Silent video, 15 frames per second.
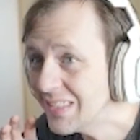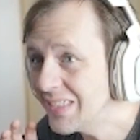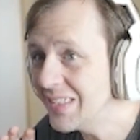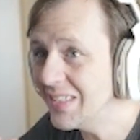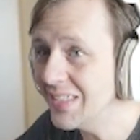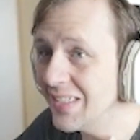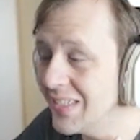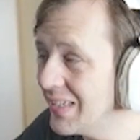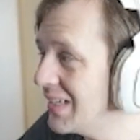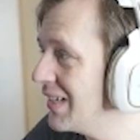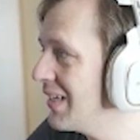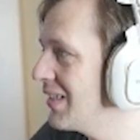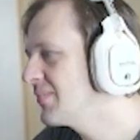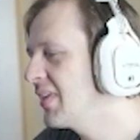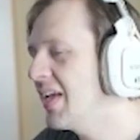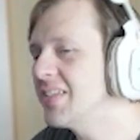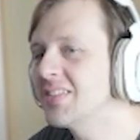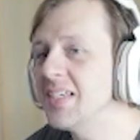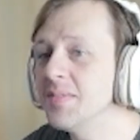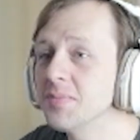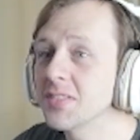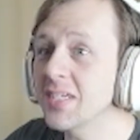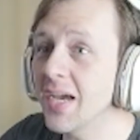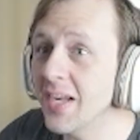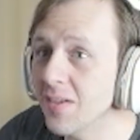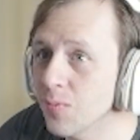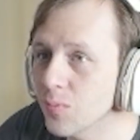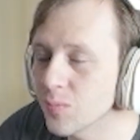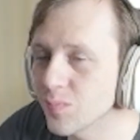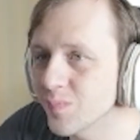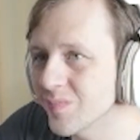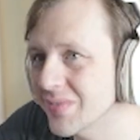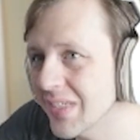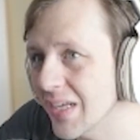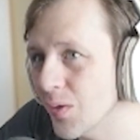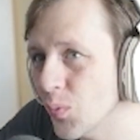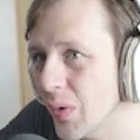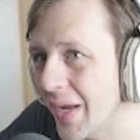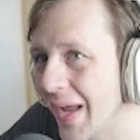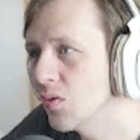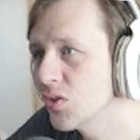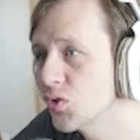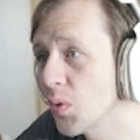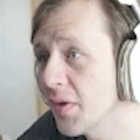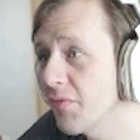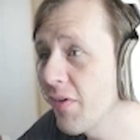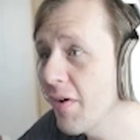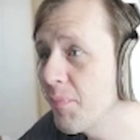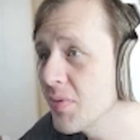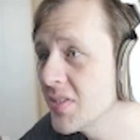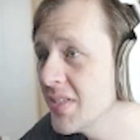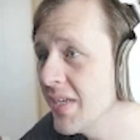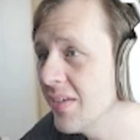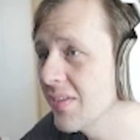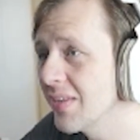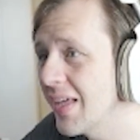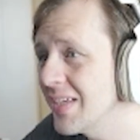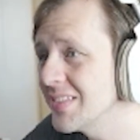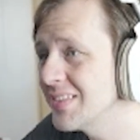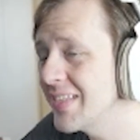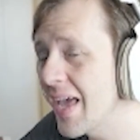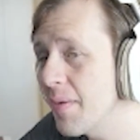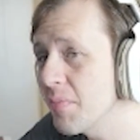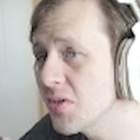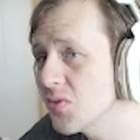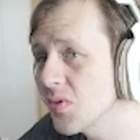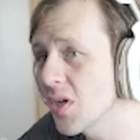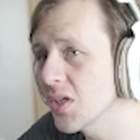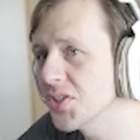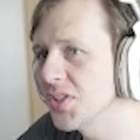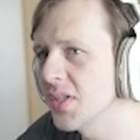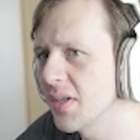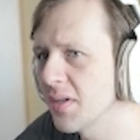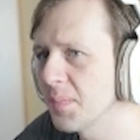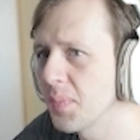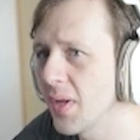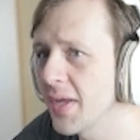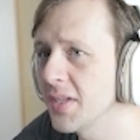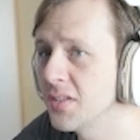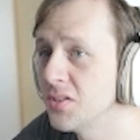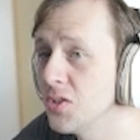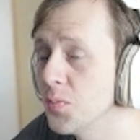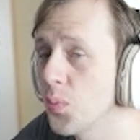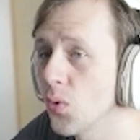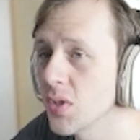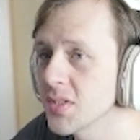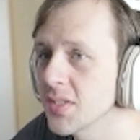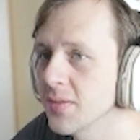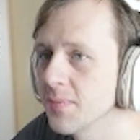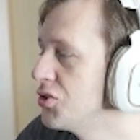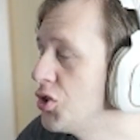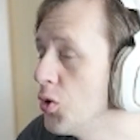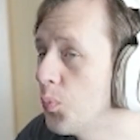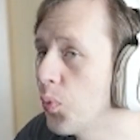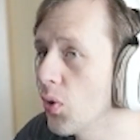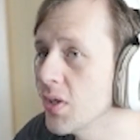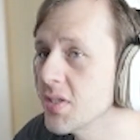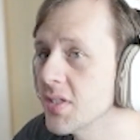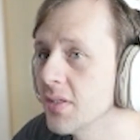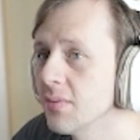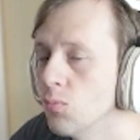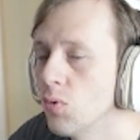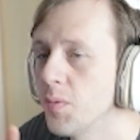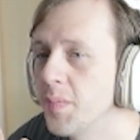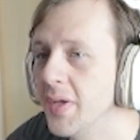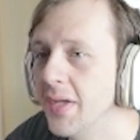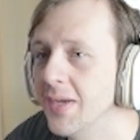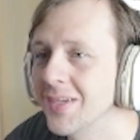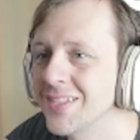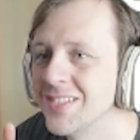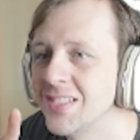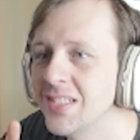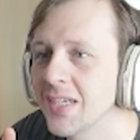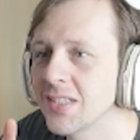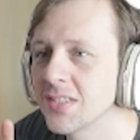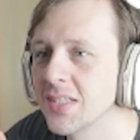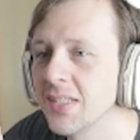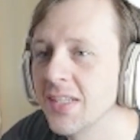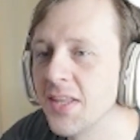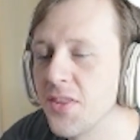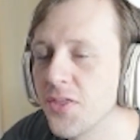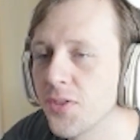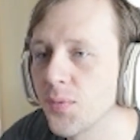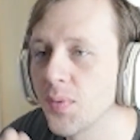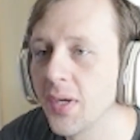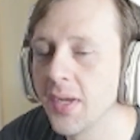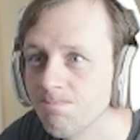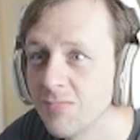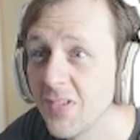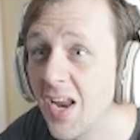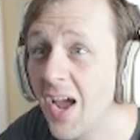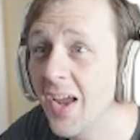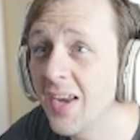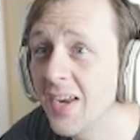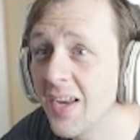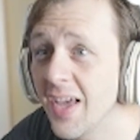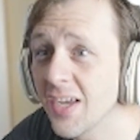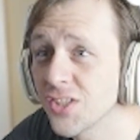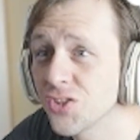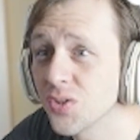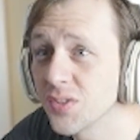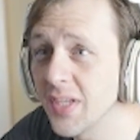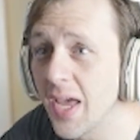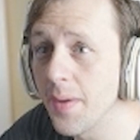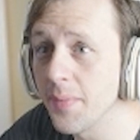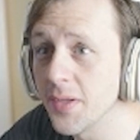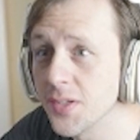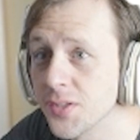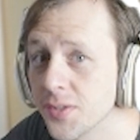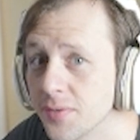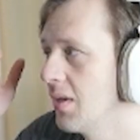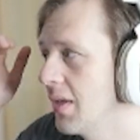Ah, uh, it seems kind of kind of whack. 25% less damage reduction and applying two poison. Two poison would be six and then three. Nine extra damage.